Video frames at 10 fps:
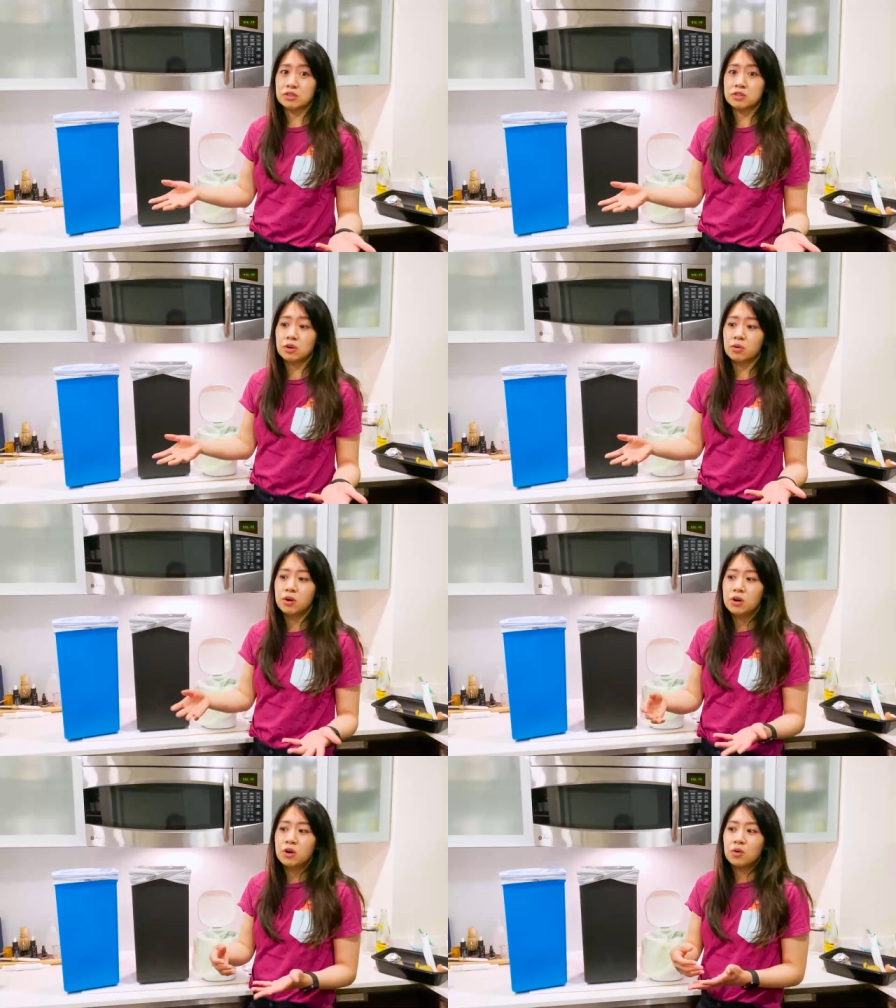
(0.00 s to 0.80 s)

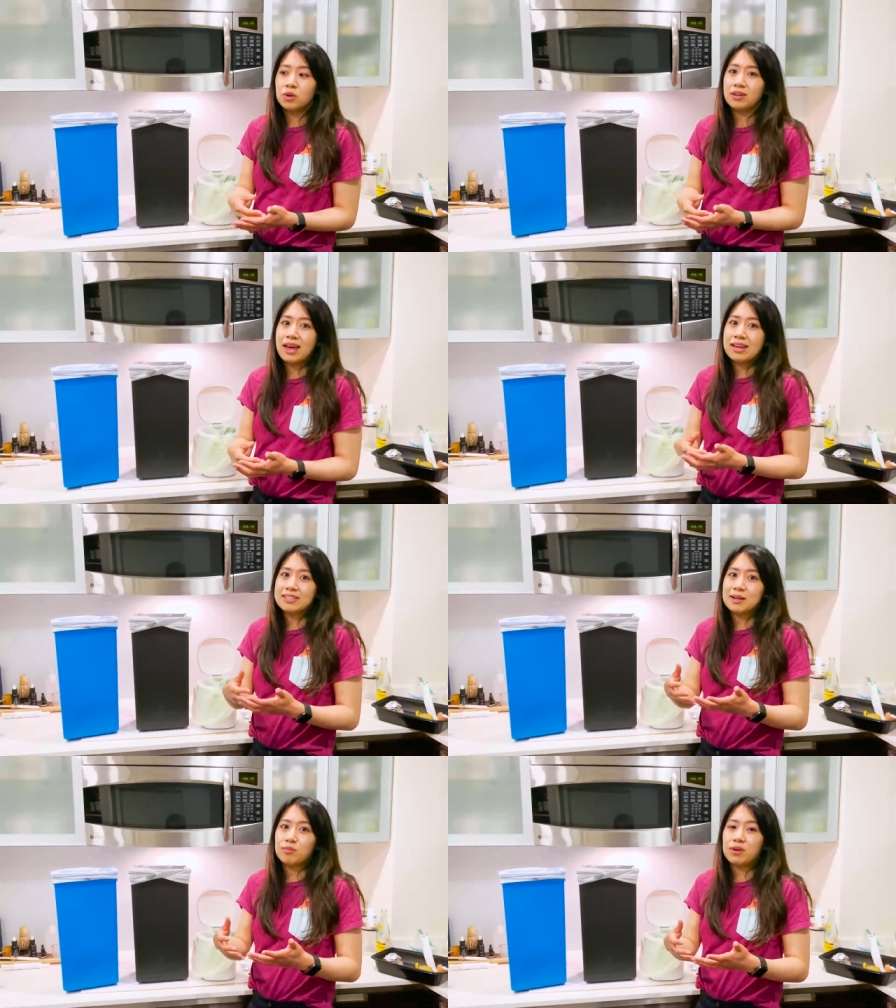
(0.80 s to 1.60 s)
So we'll
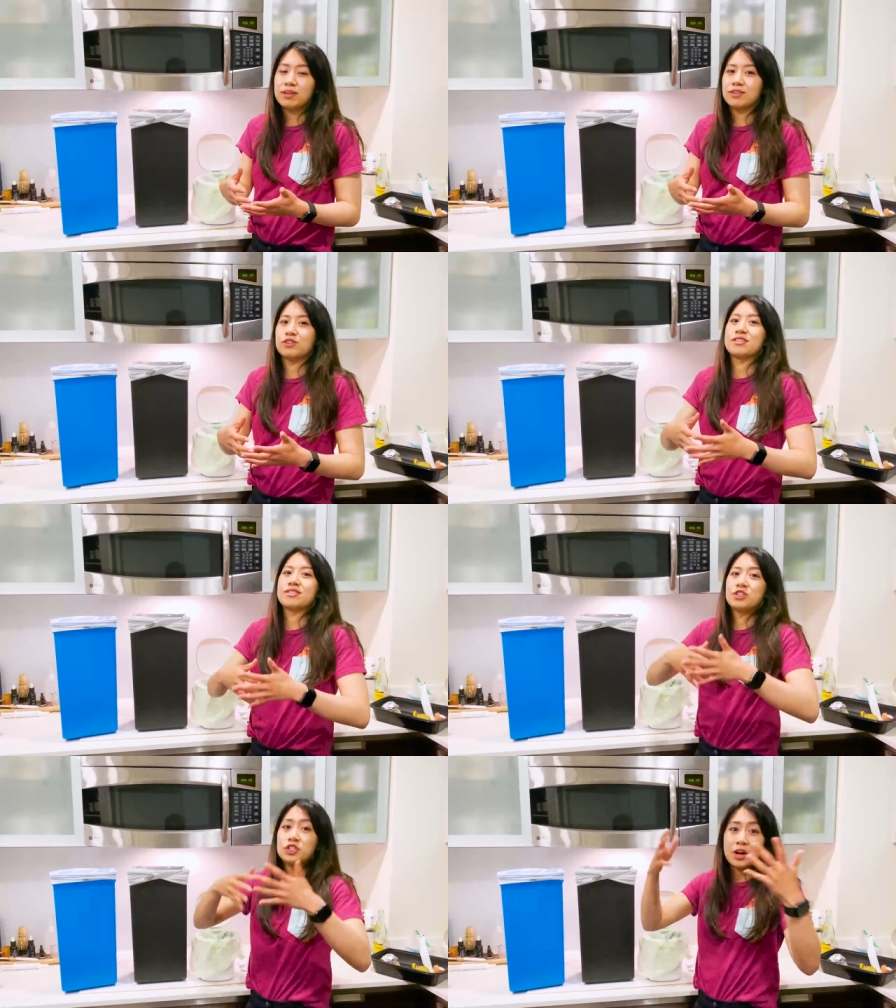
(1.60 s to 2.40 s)
end up with
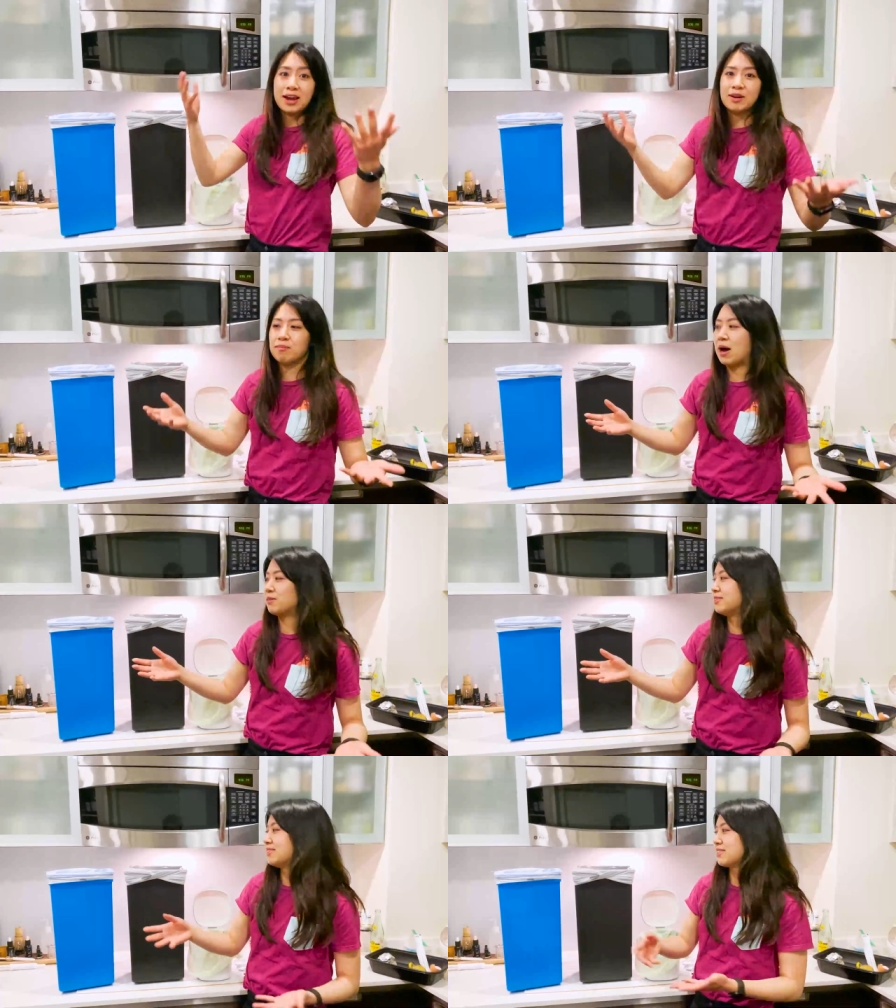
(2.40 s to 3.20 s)
just giant
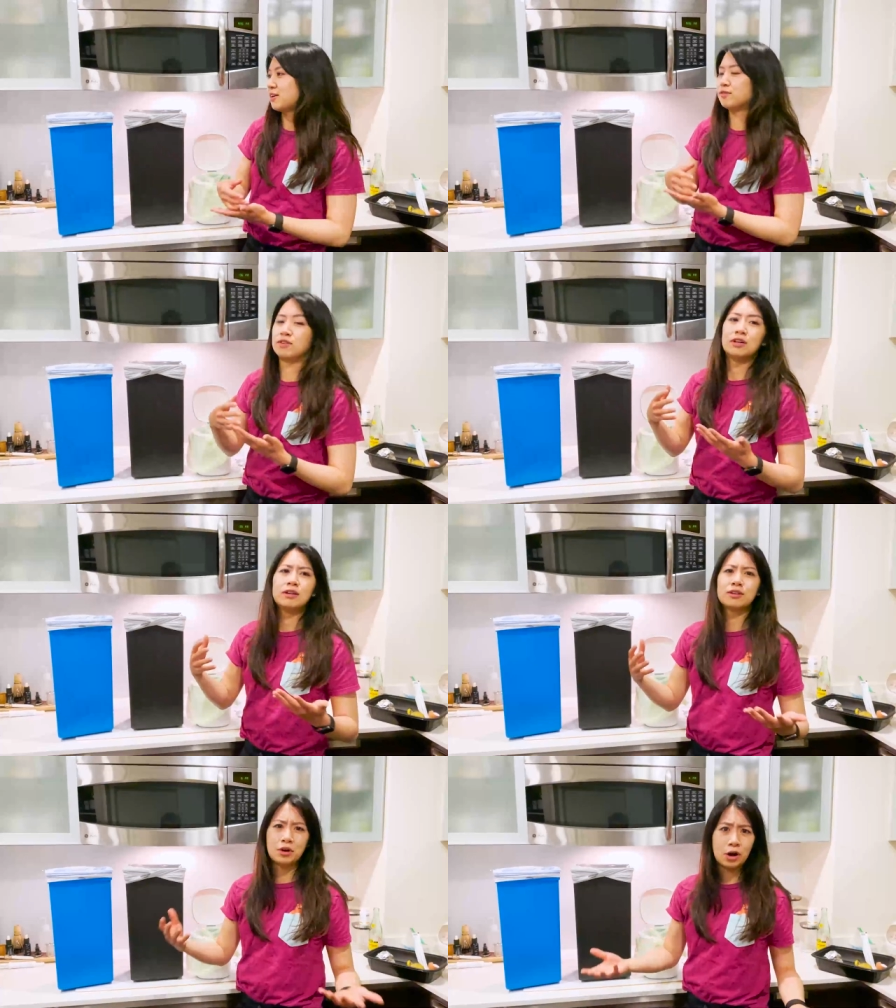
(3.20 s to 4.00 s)
mountains of
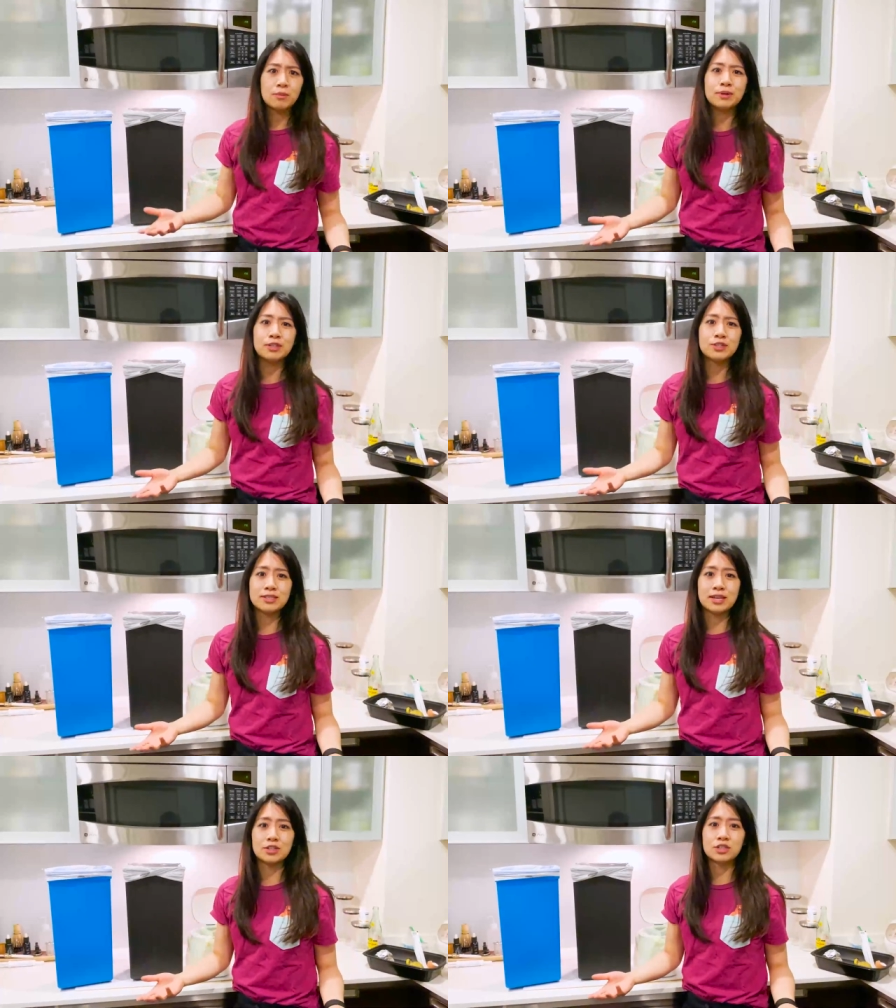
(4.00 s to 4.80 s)
garbage,
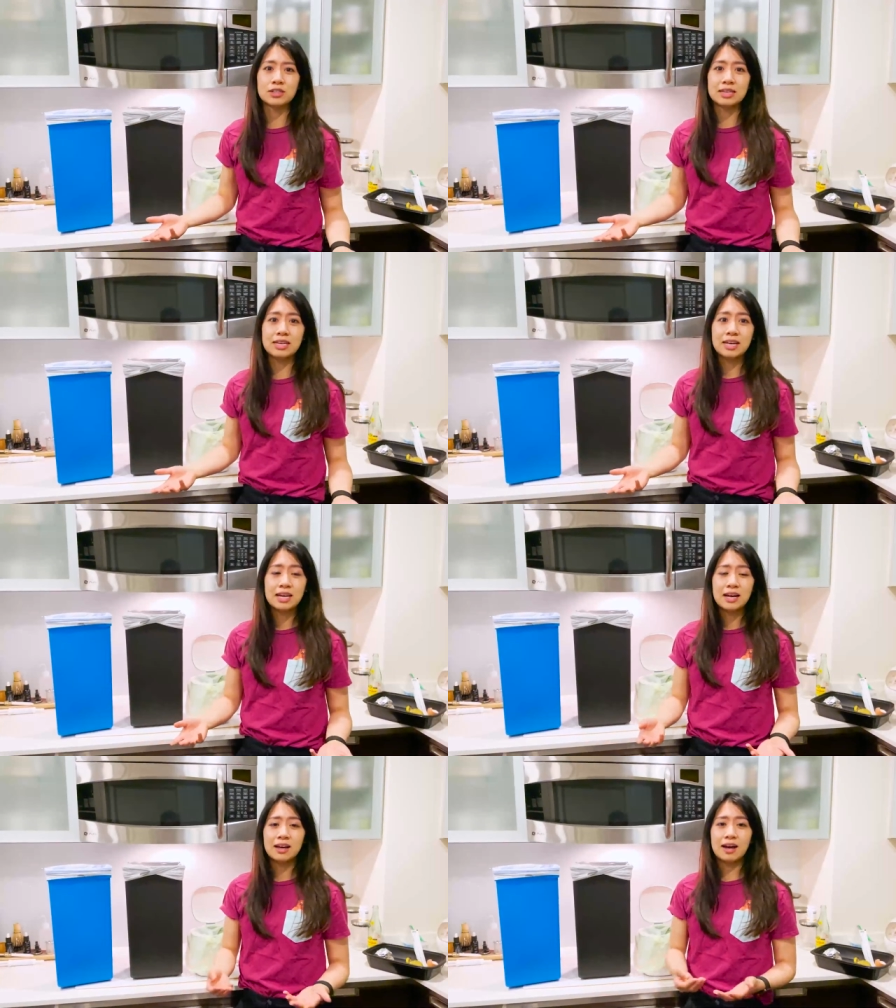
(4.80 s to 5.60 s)
essentially,
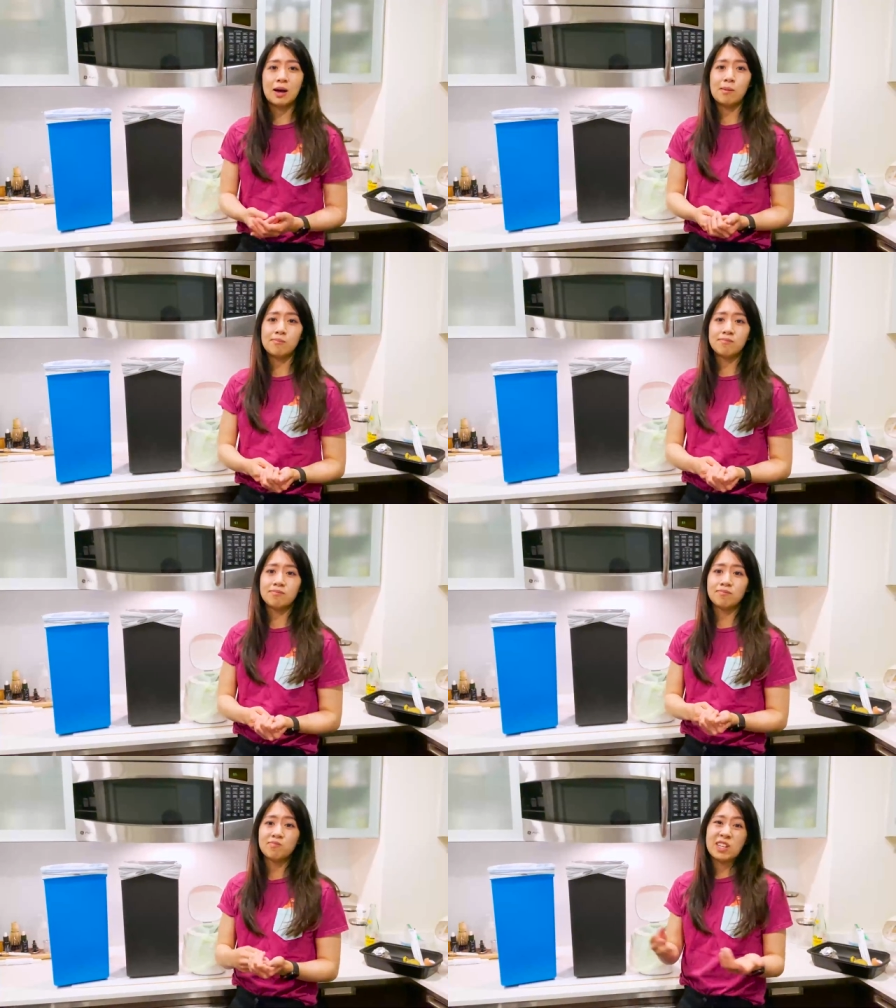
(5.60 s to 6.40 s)
um,
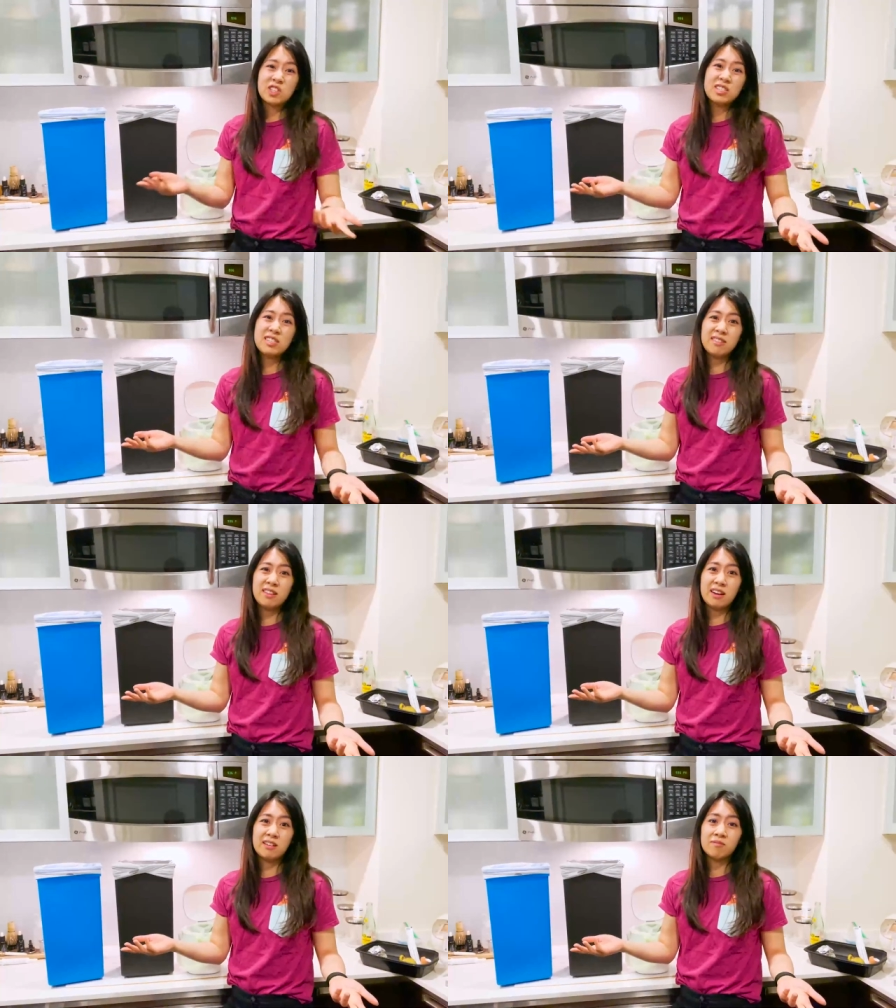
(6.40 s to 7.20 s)
that just sit
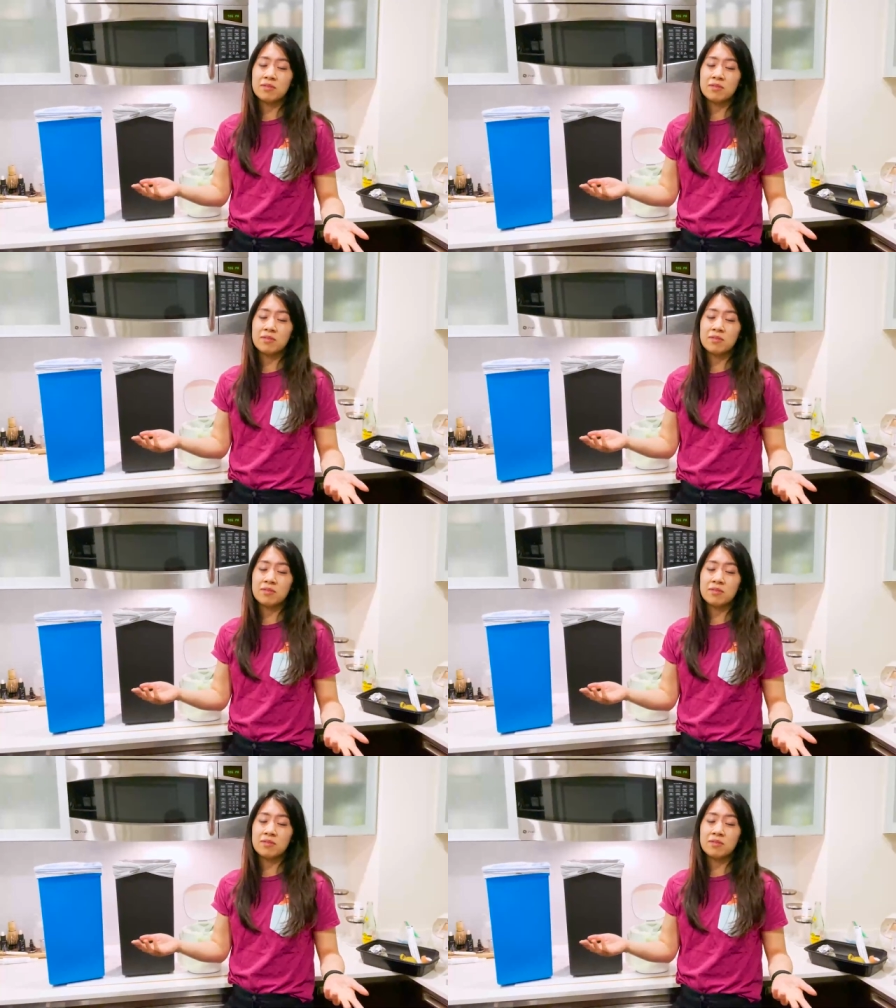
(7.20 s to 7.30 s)
there.